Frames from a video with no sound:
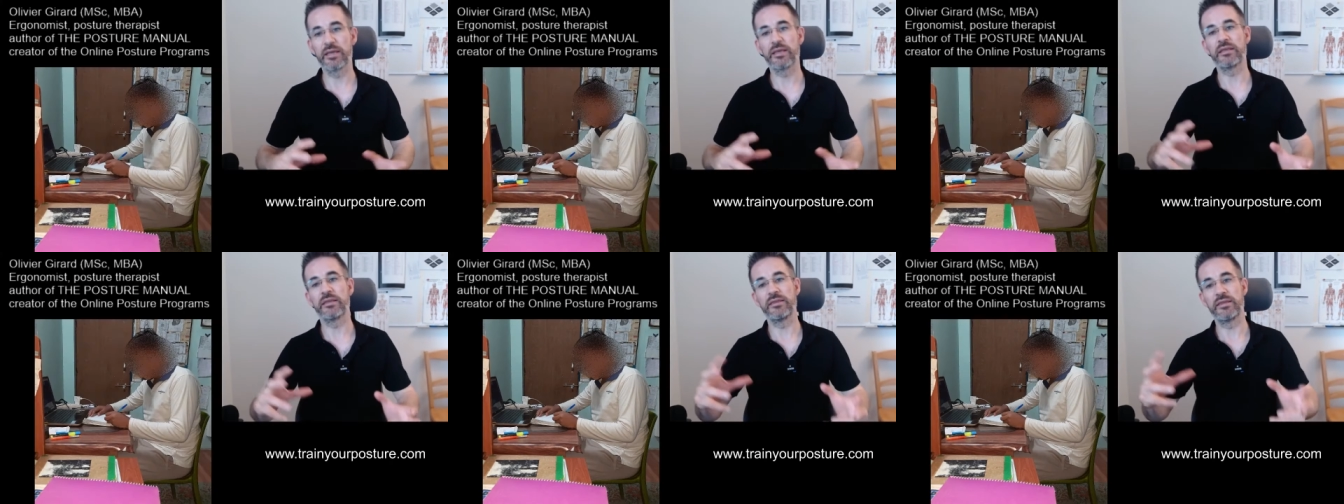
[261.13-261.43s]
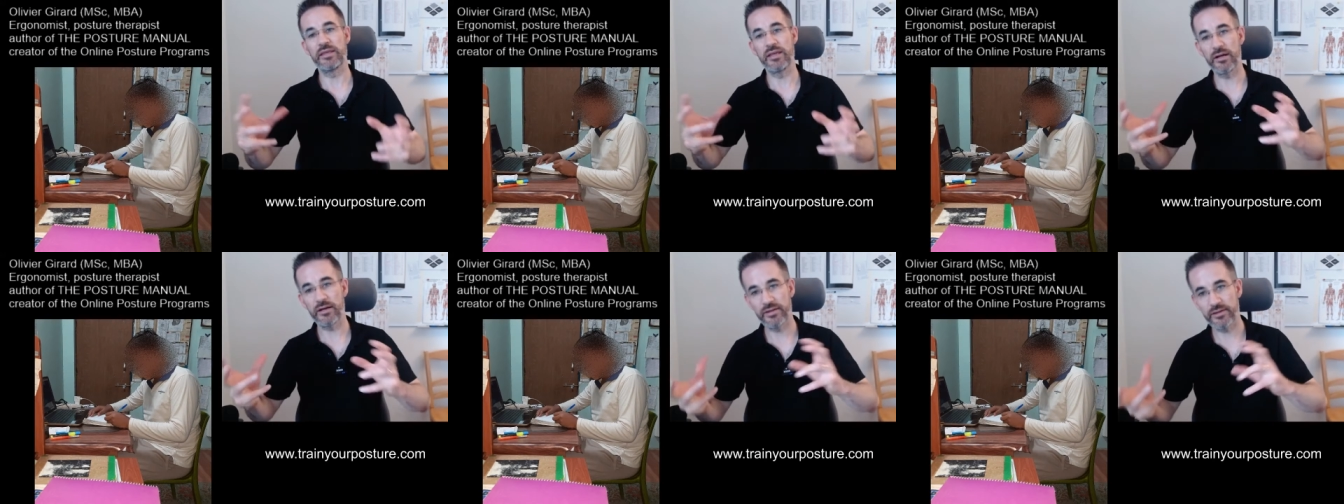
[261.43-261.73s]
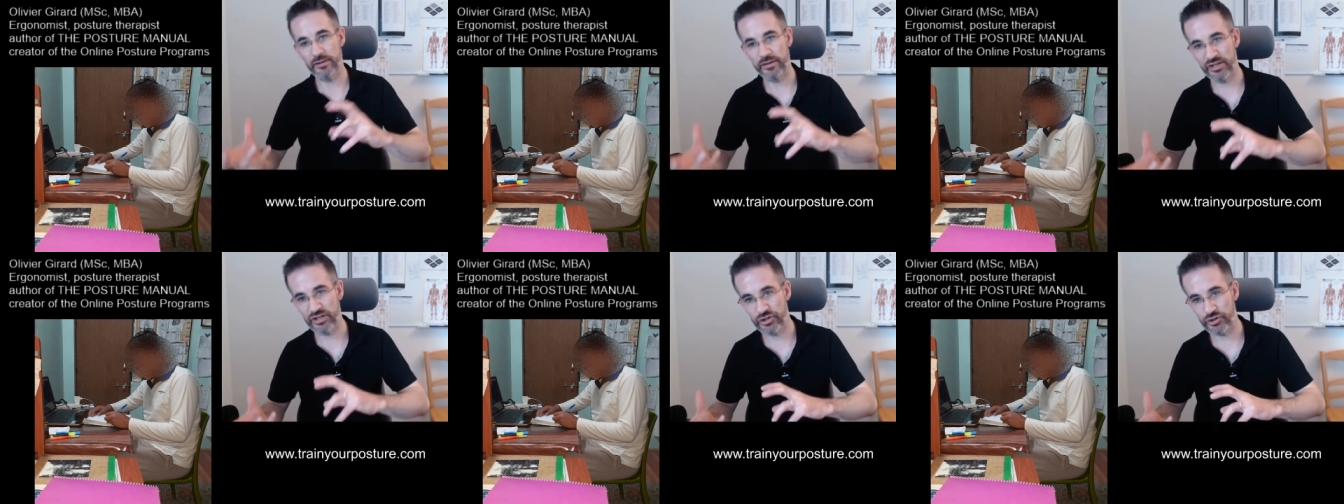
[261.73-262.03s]
The
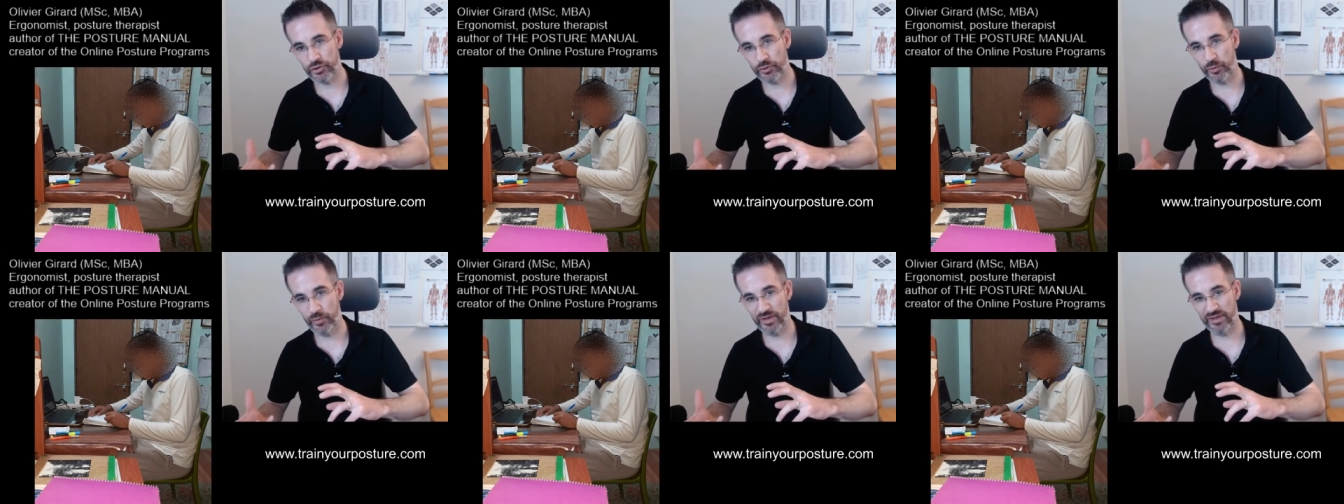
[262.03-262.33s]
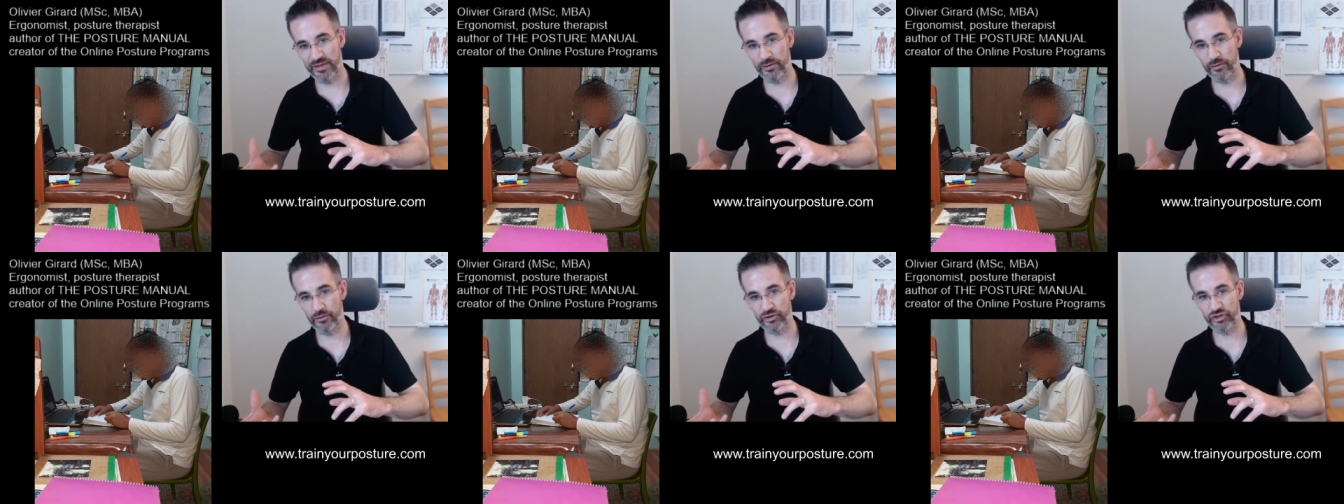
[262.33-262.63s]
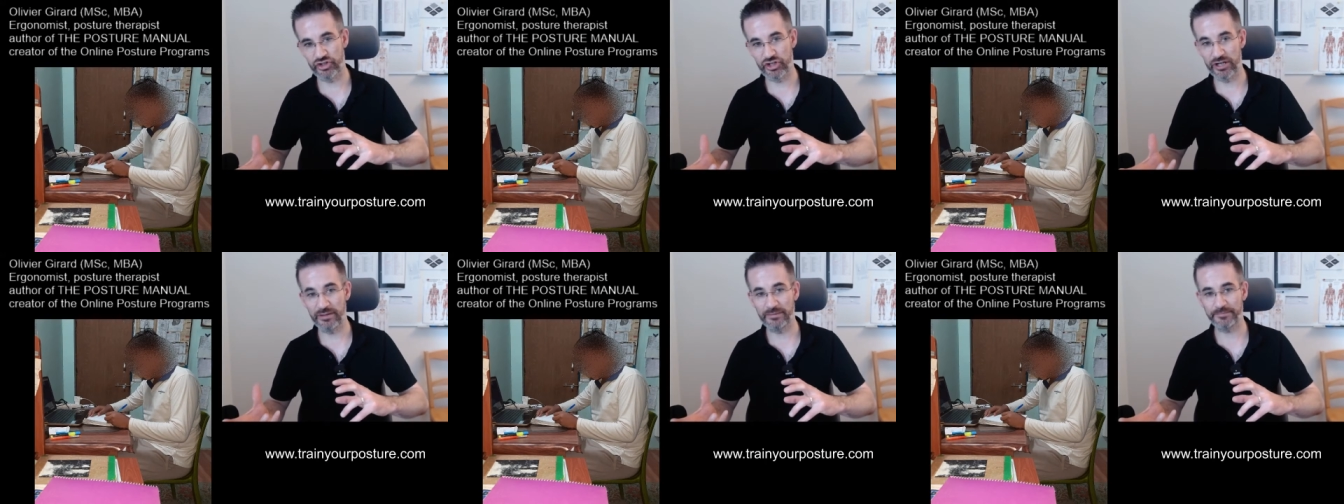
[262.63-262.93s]
other issue with your
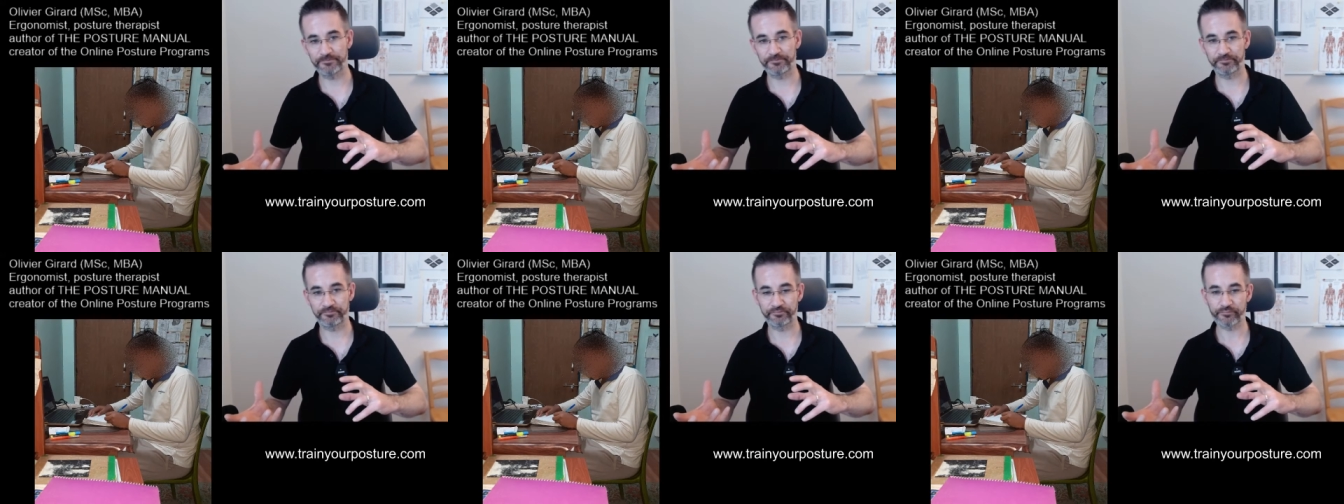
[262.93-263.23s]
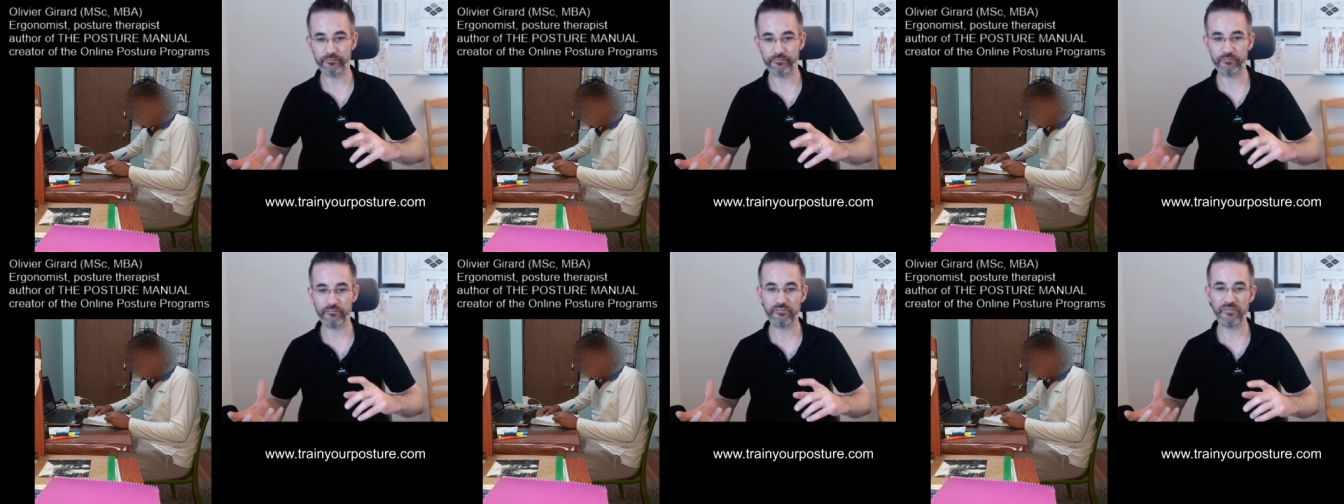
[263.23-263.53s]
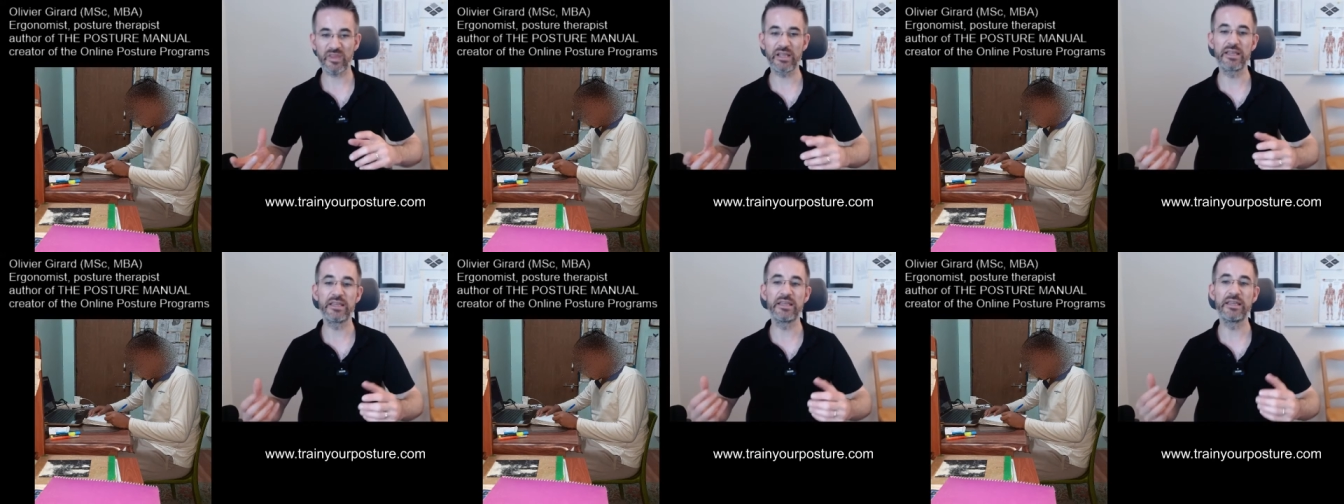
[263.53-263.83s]
chair
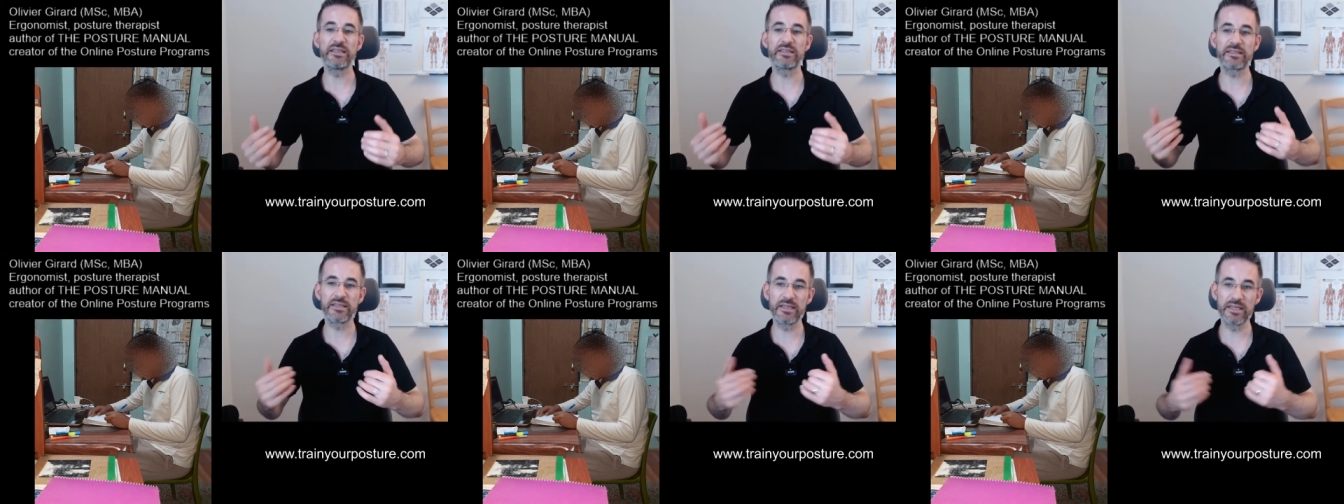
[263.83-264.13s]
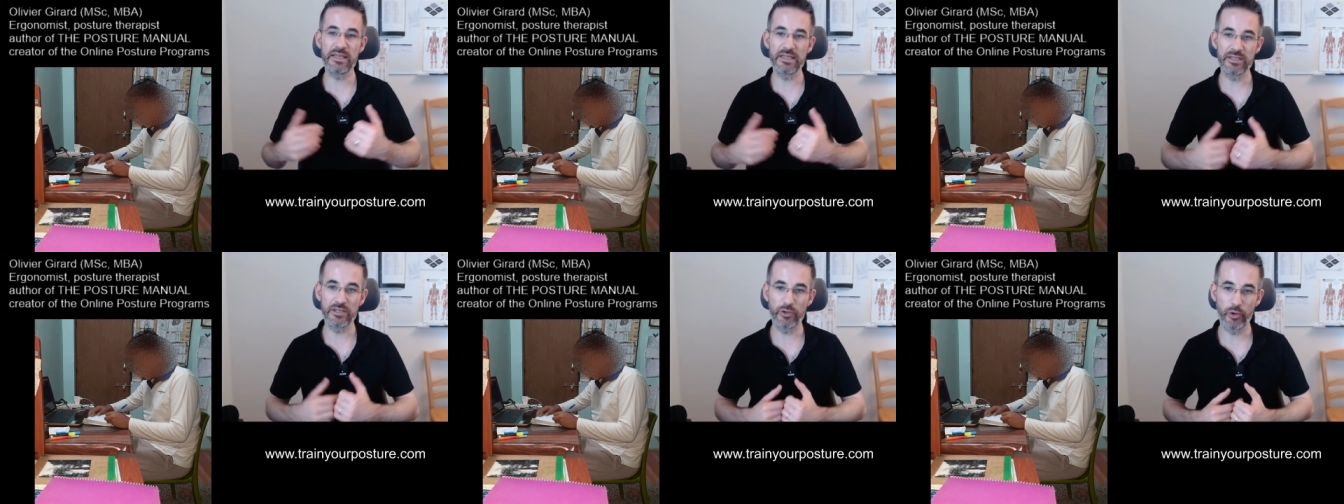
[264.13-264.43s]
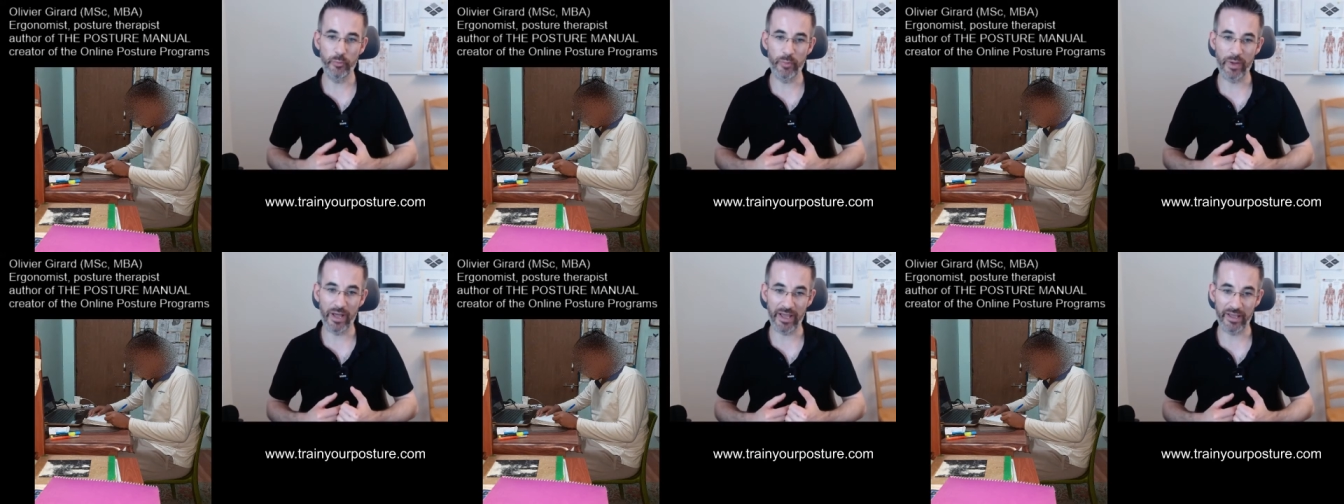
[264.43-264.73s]
is in
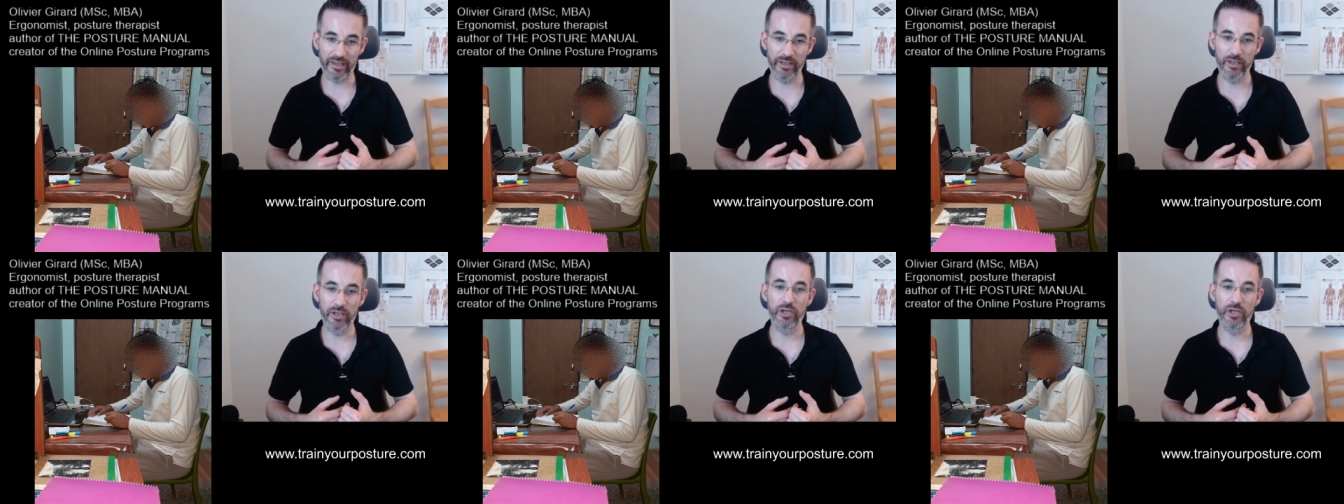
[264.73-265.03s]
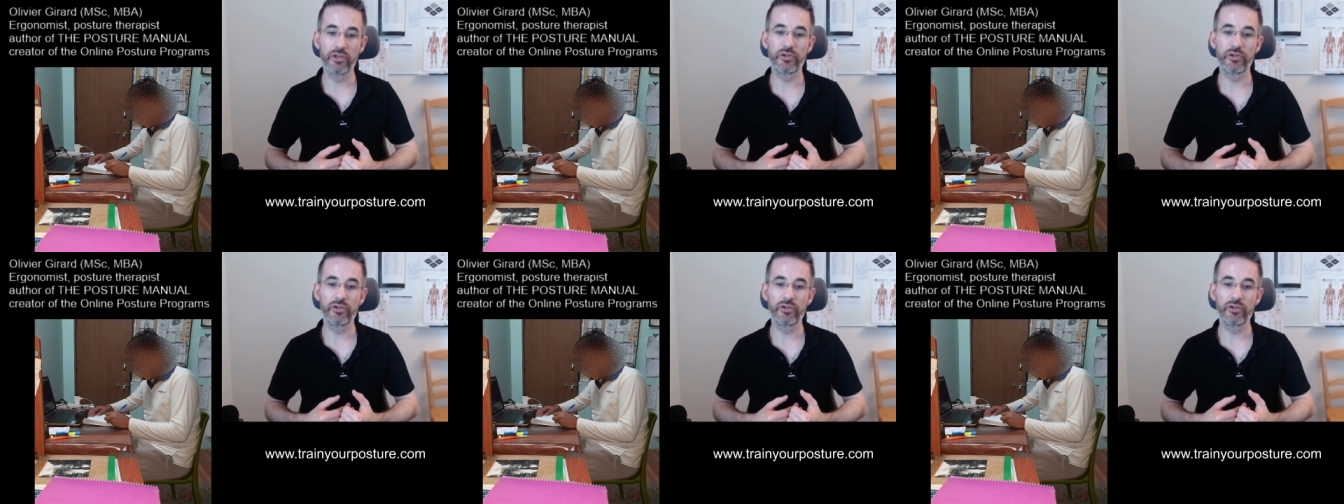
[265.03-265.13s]
your back.